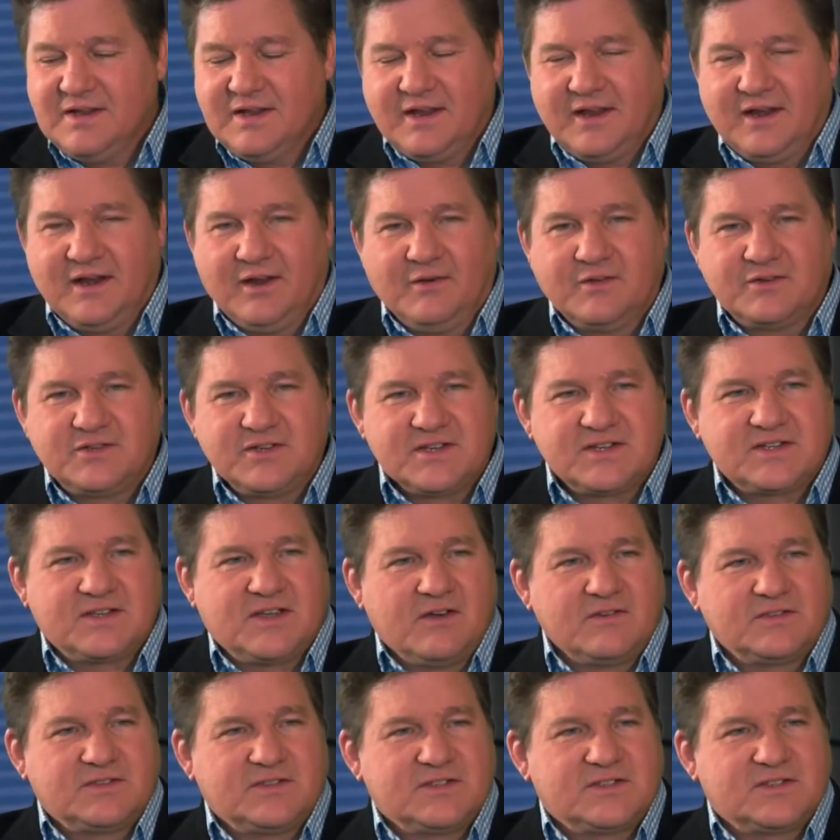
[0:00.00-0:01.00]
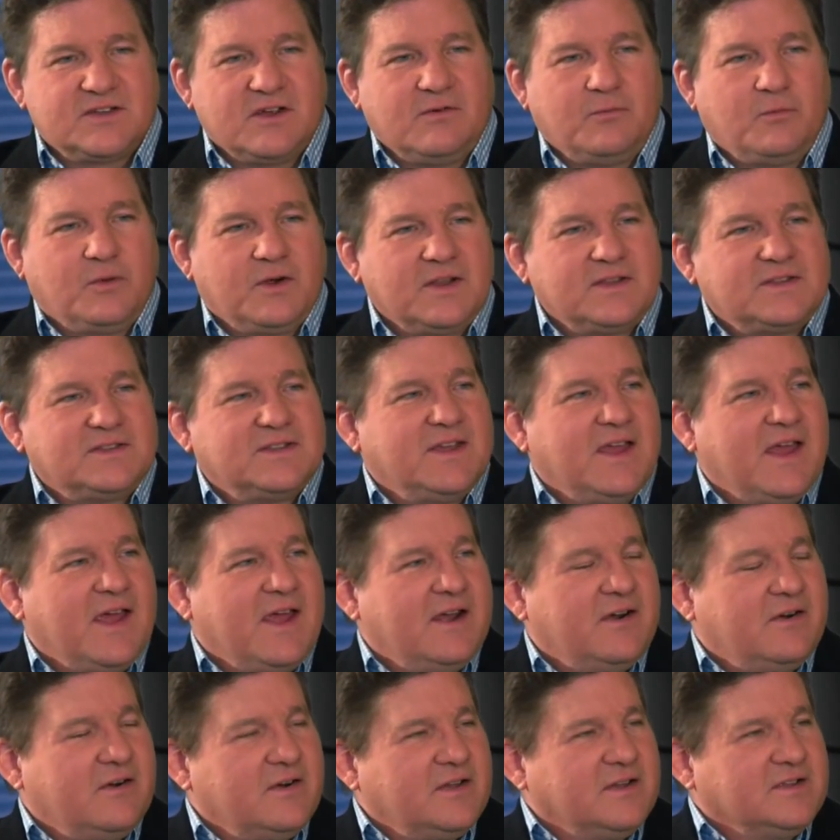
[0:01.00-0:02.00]
It just goes to show what is the
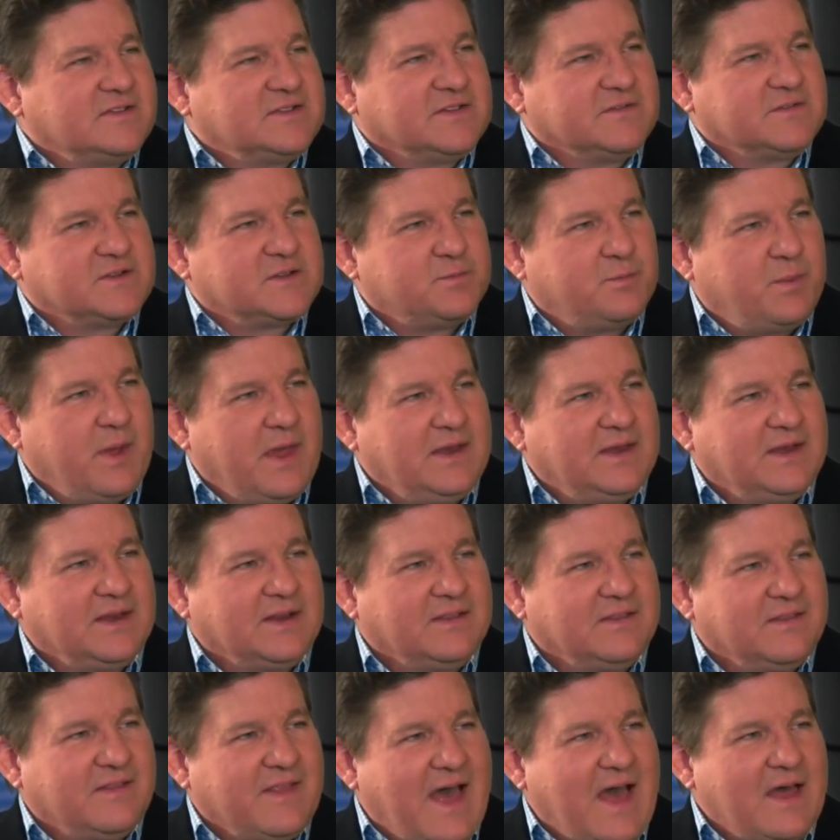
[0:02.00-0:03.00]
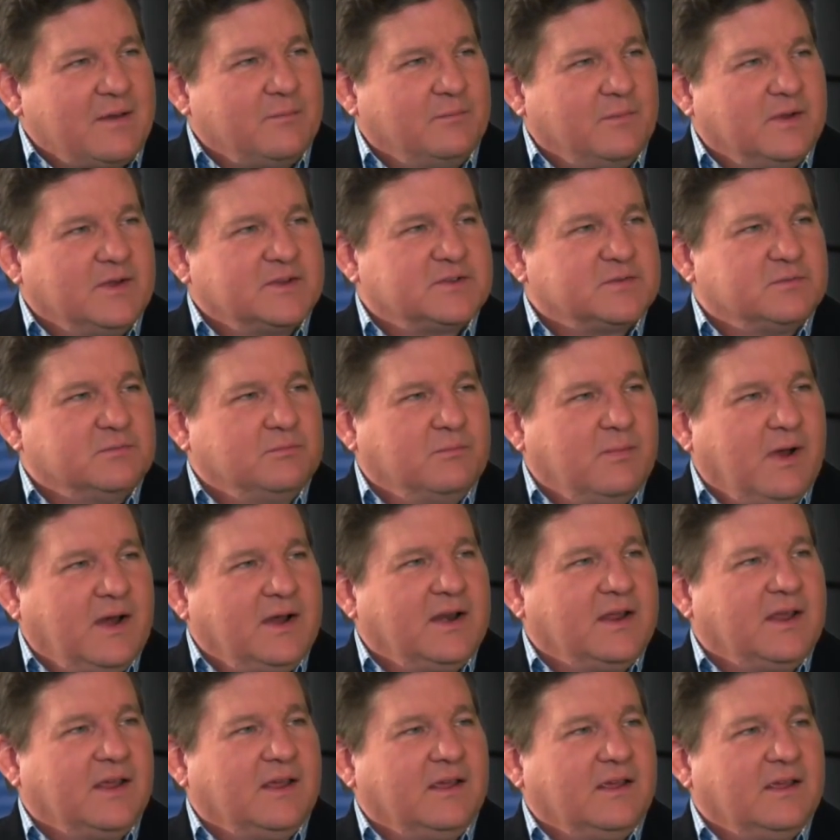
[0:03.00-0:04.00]
arrogance of spending that much
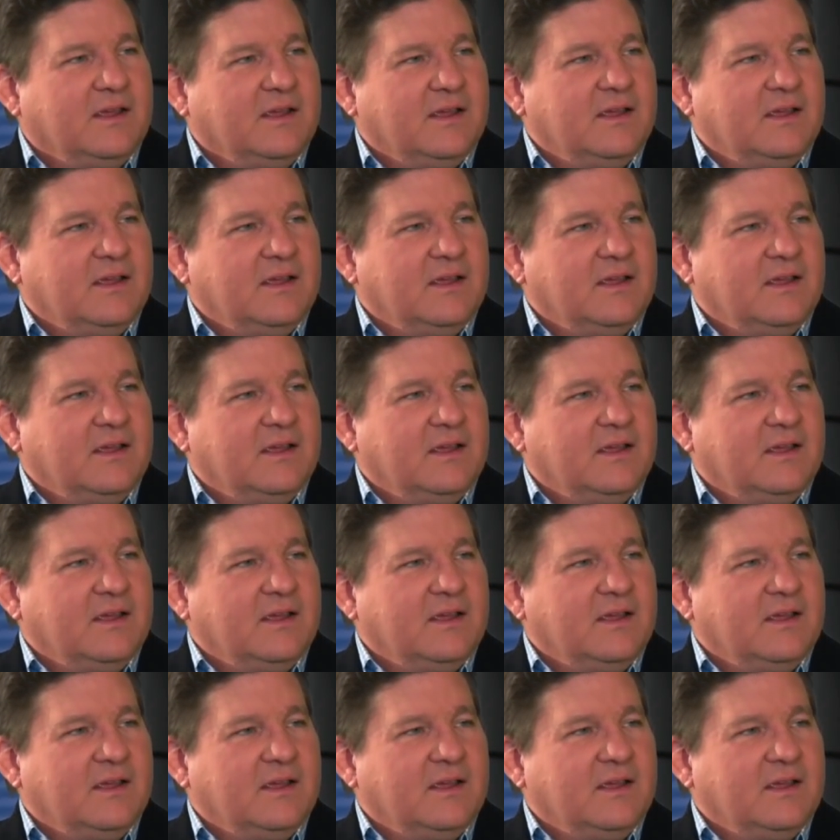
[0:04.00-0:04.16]
money